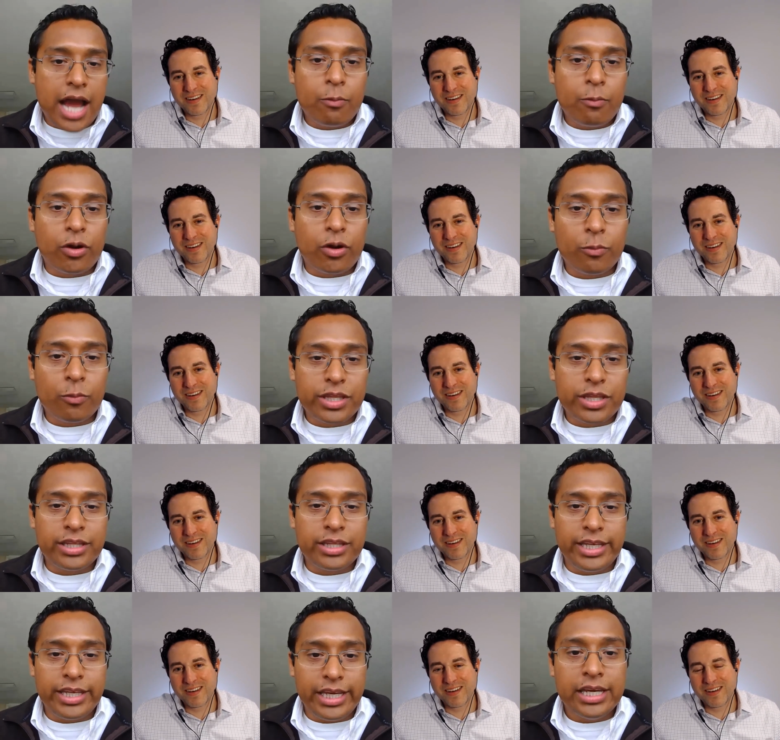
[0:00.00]
Speaker 1: I work
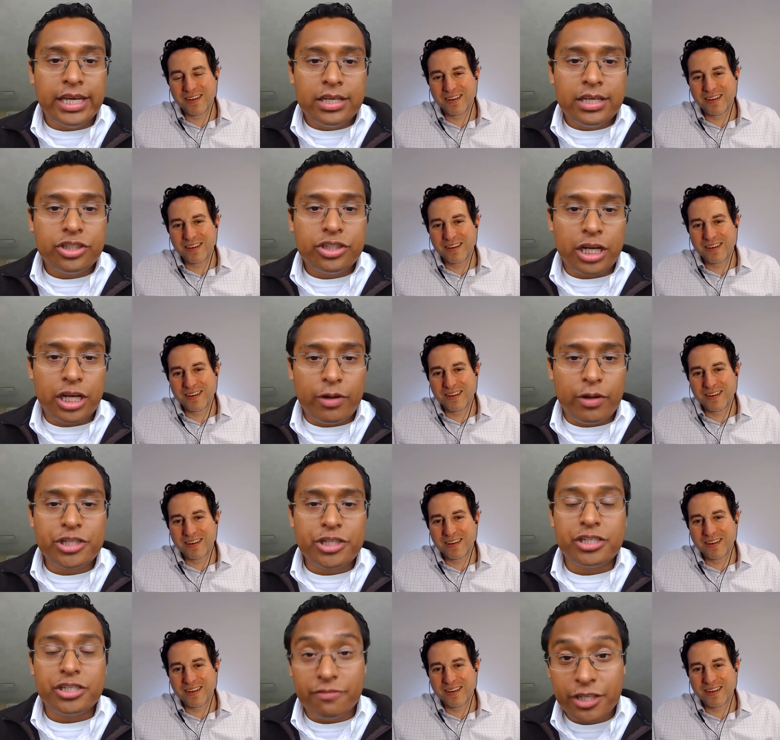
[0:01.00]
within the
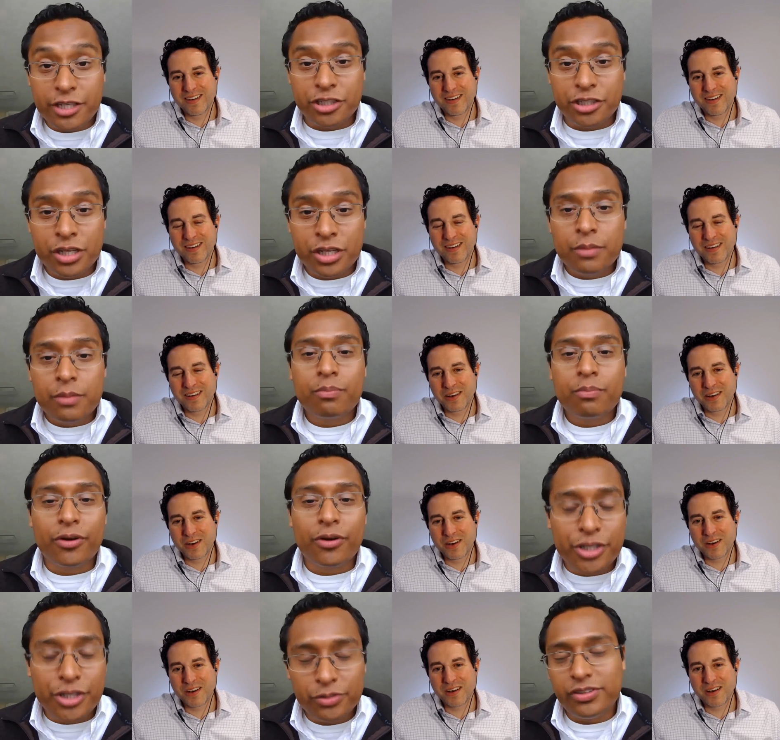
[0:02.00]
generation division
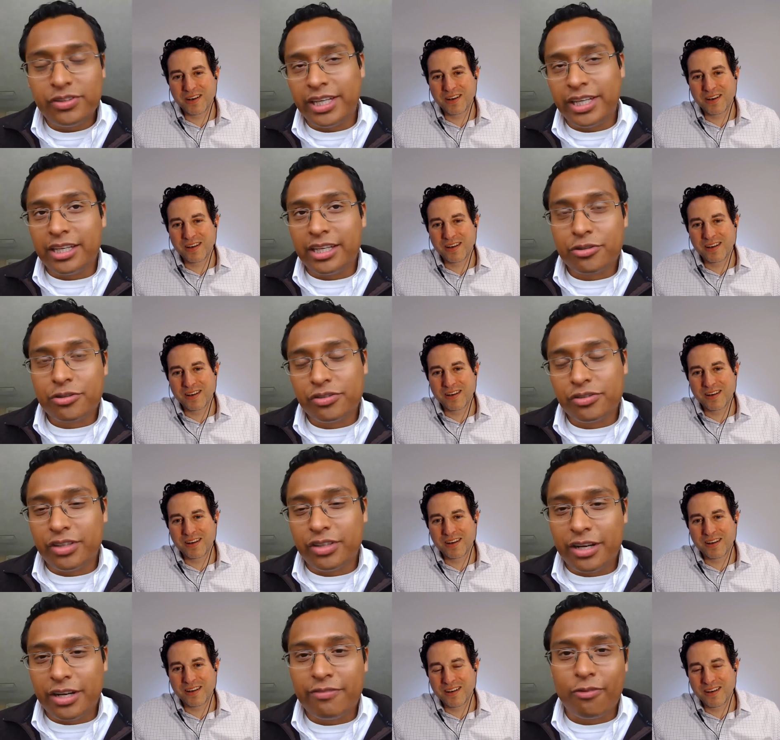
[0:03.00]
producing
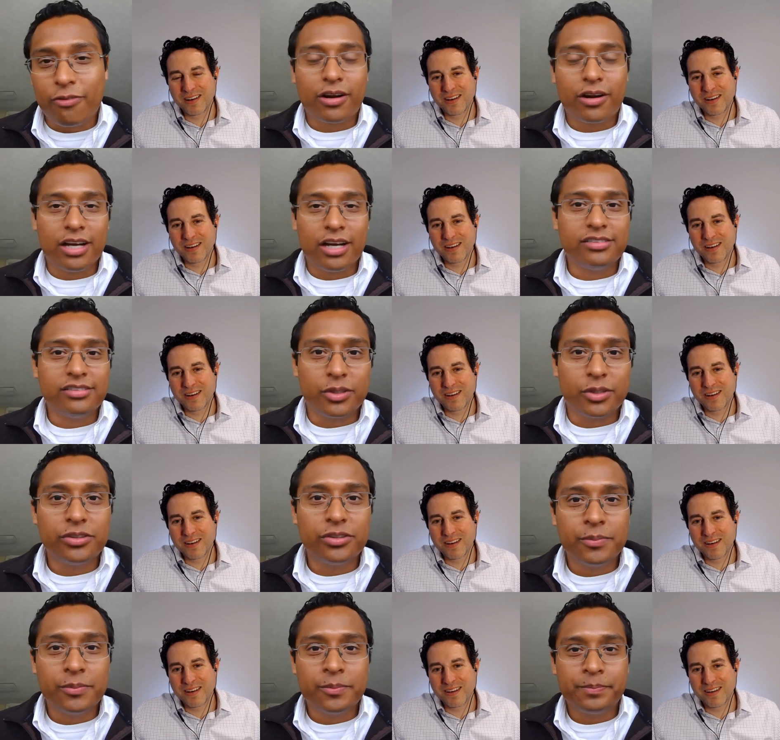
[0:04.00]
electricity for our
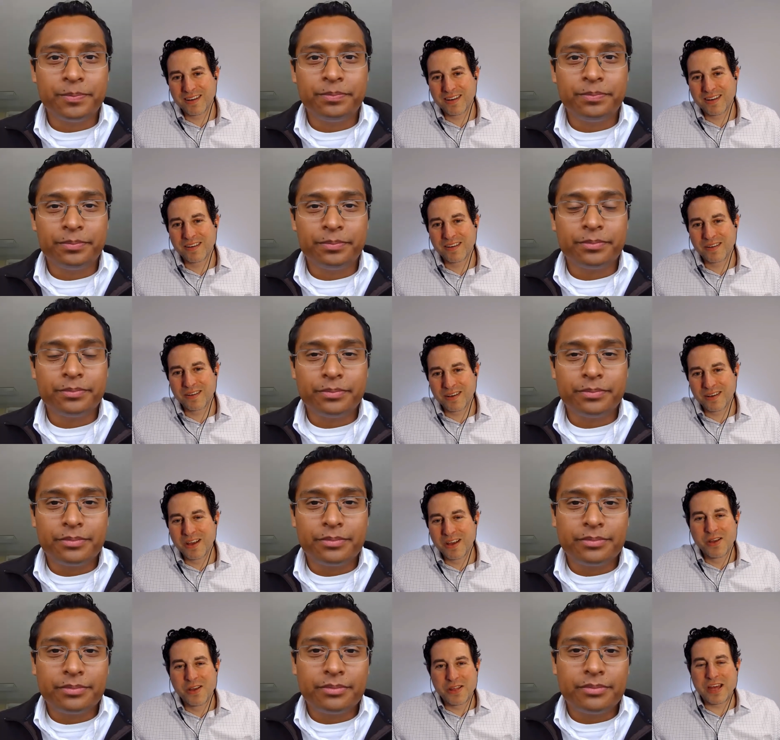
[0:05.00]
customers
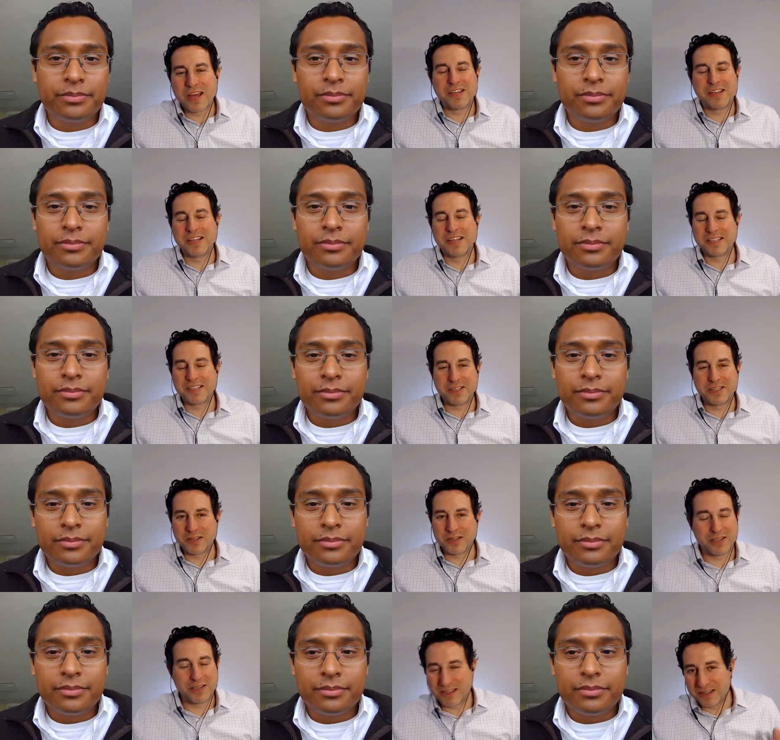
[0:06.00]
Speaker 2: that this is
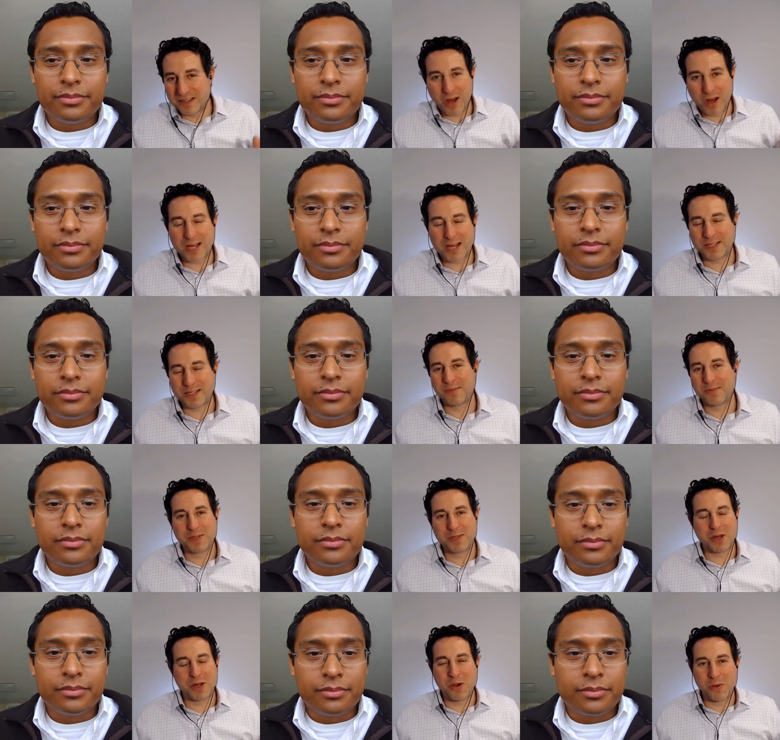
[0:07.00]
this is awesome.
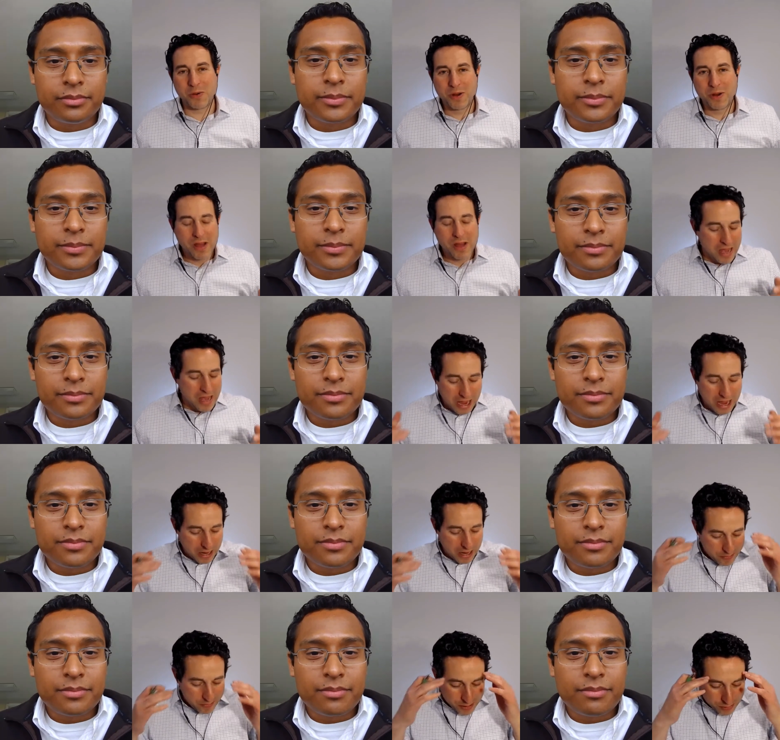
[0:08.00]
So
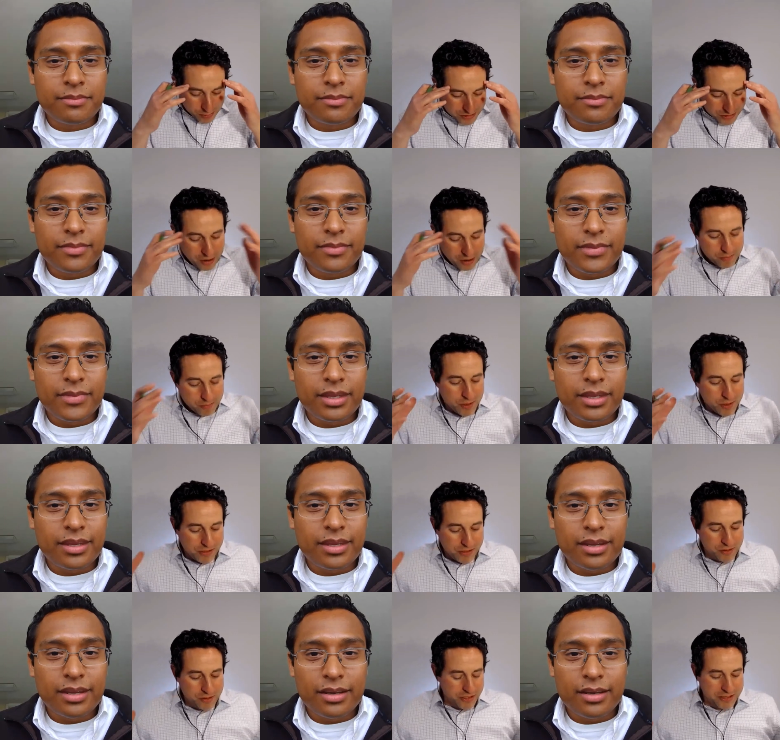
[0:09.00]
I mean, those numbers
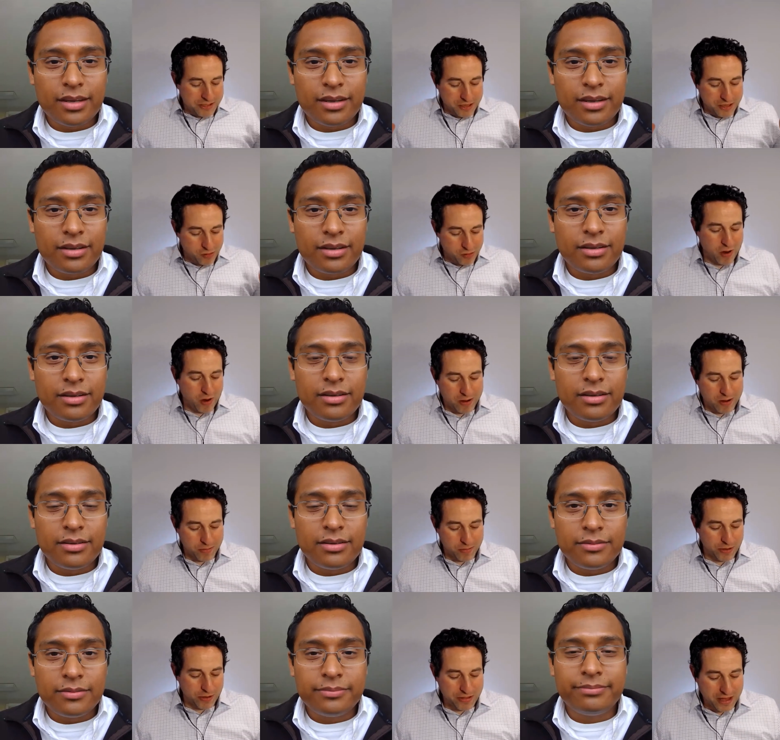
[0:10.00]
are just
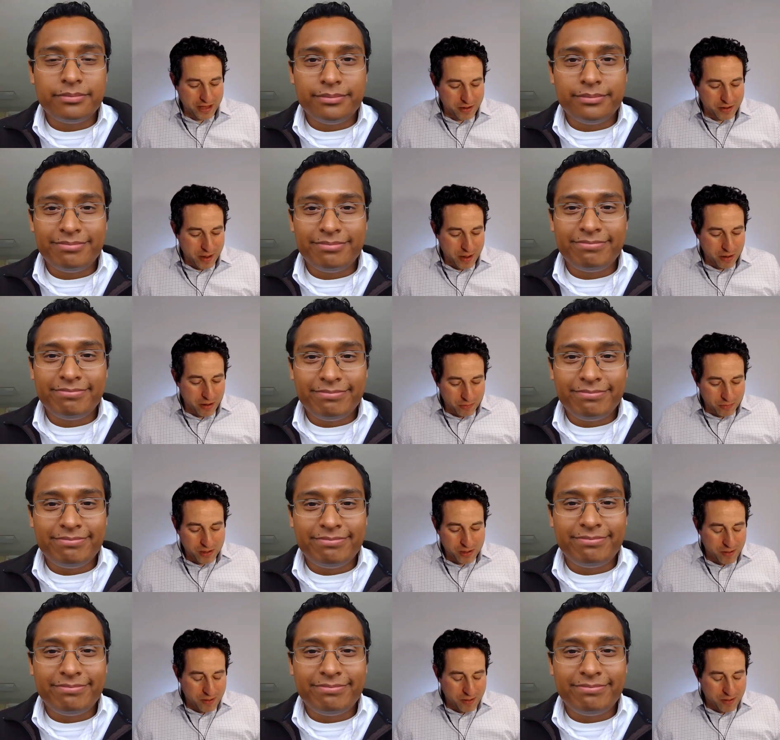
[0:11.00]
incredible to think about, and we'll